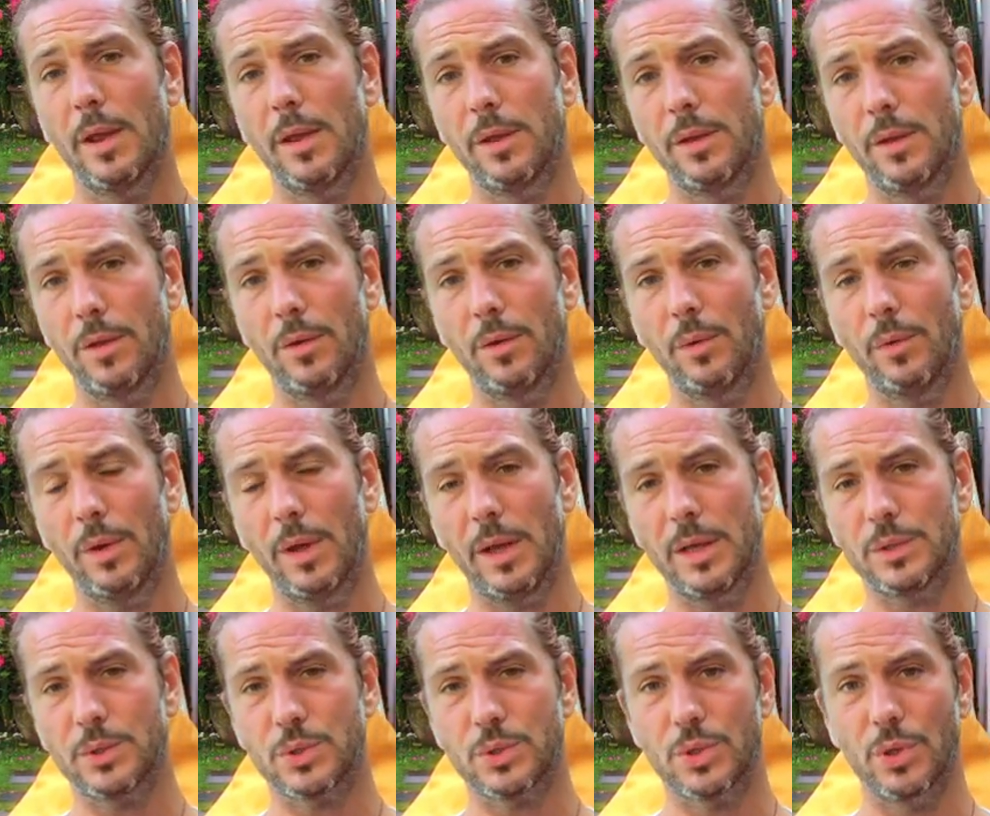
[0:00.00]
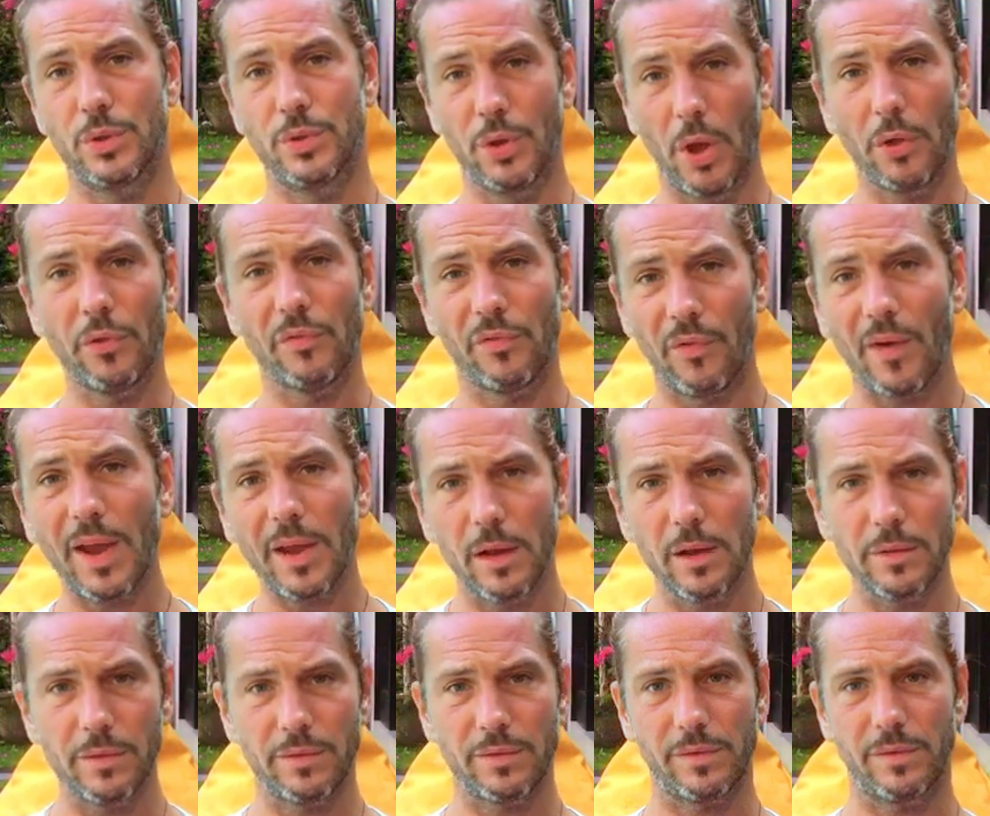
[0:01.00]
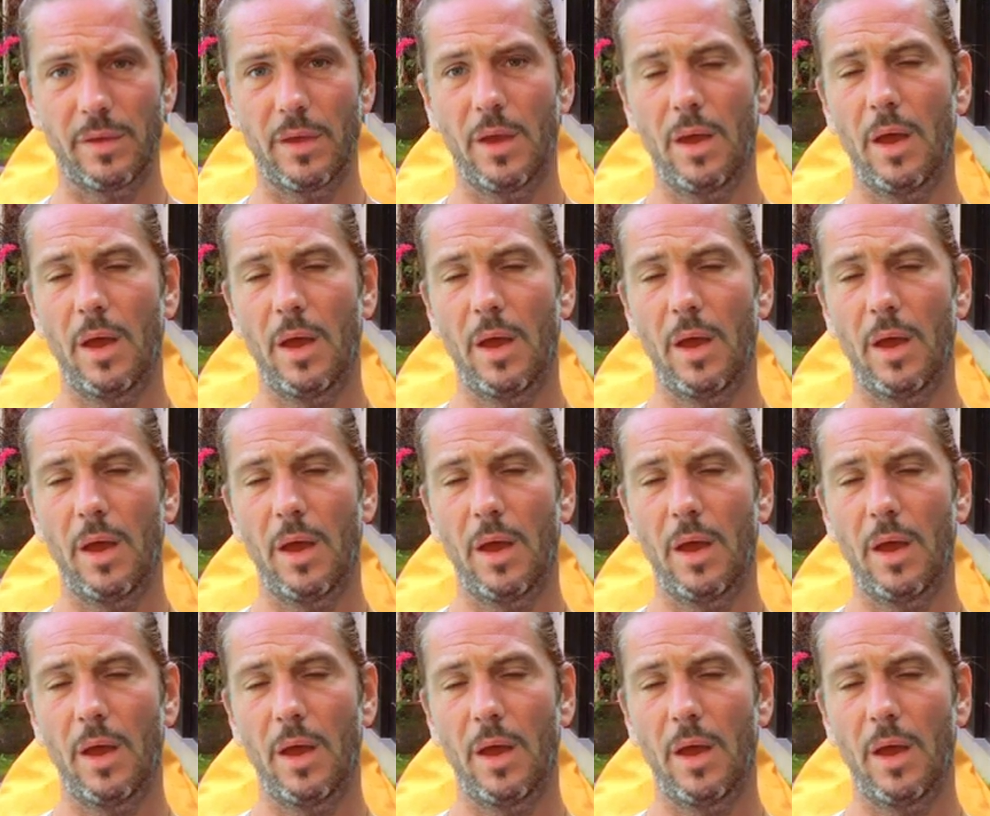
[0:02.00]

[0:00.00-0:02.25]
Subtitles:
You know, it's non-violent